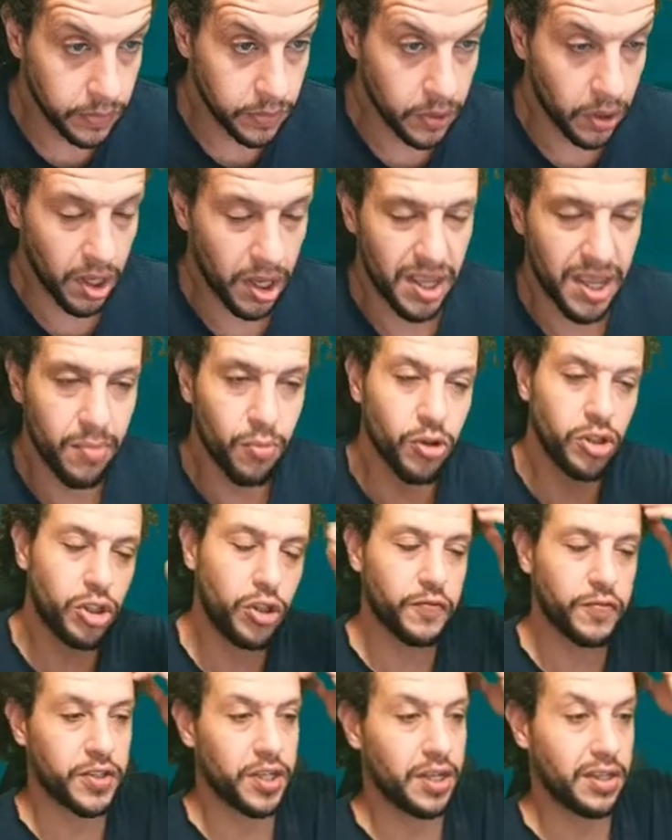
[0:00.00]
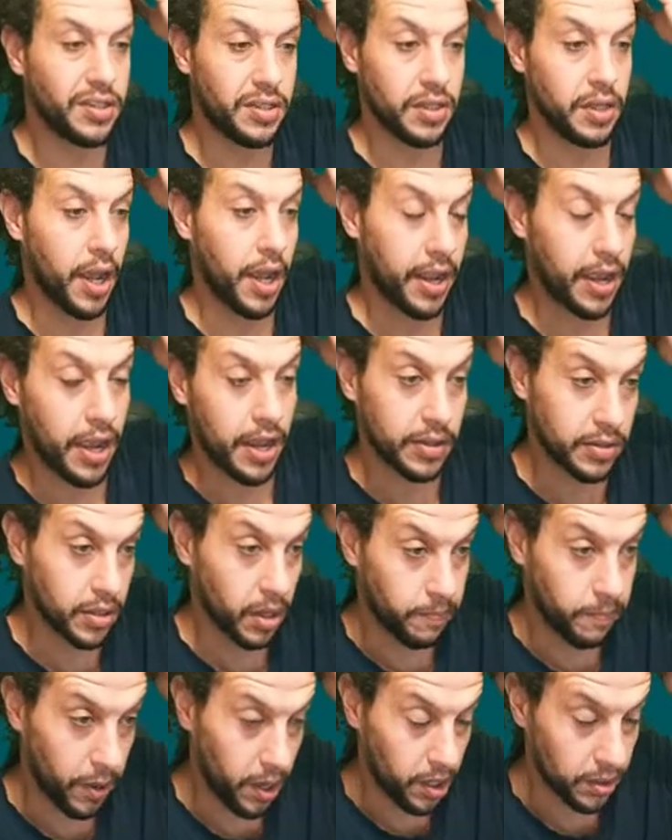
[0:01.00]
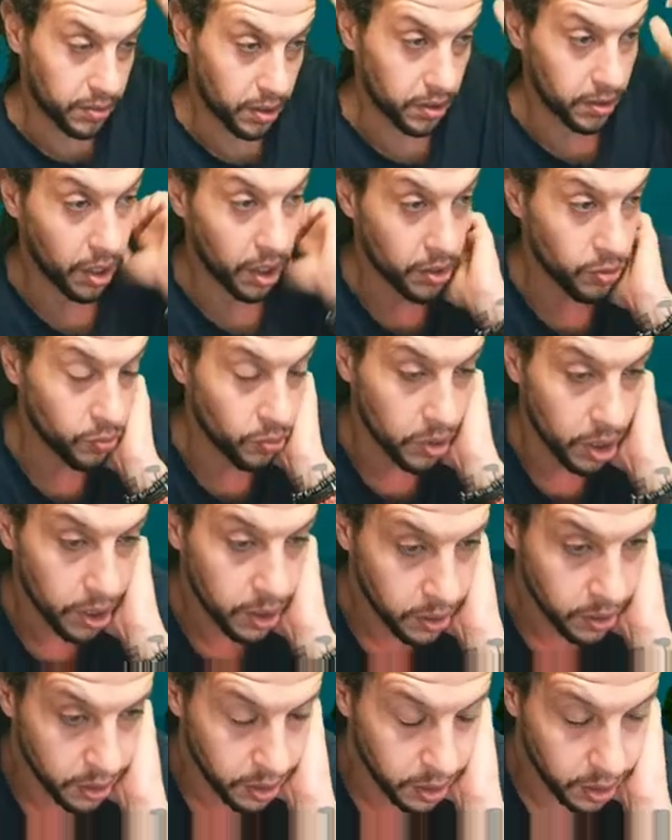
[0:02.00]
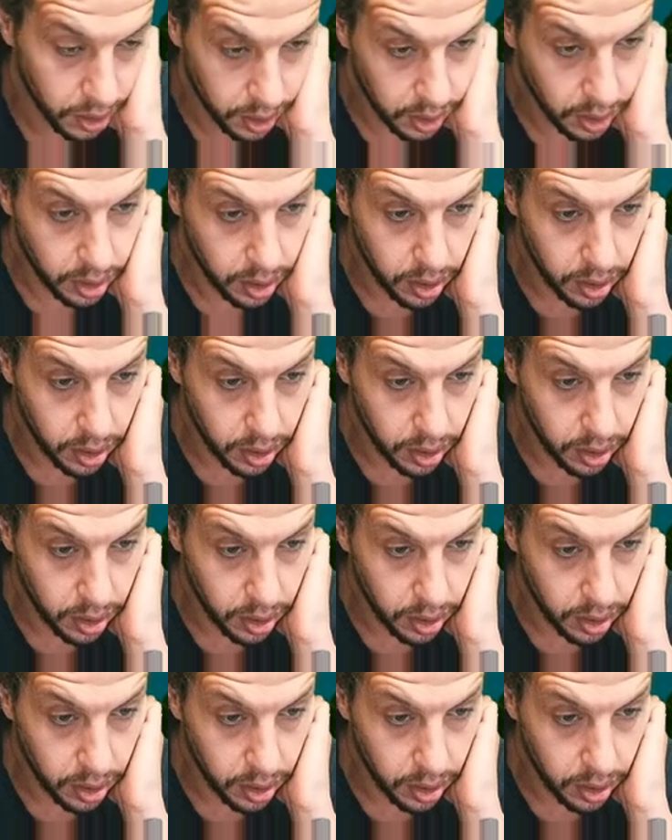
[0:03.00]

Nigh most of 60 accounts are it. I know that, yeah.